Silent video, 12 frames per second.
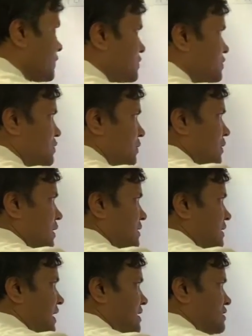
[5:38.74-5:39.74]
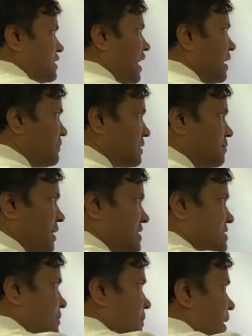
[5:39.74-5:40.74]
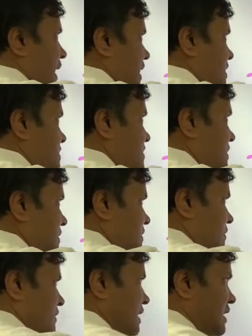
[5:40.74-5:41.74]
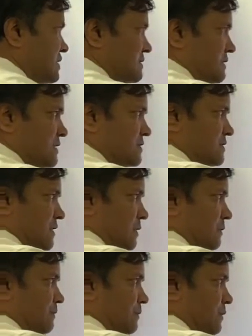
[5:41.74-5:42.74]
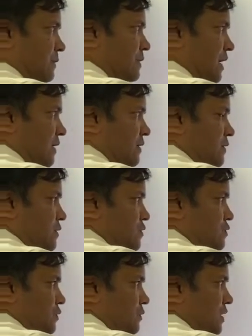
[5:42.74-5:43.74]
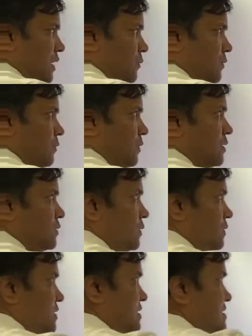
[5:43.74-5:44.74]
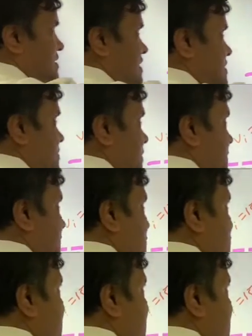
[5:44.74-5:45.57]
So on the, at the top at maximum height the velocity is zero. Okay. So now you want to know the distance from here to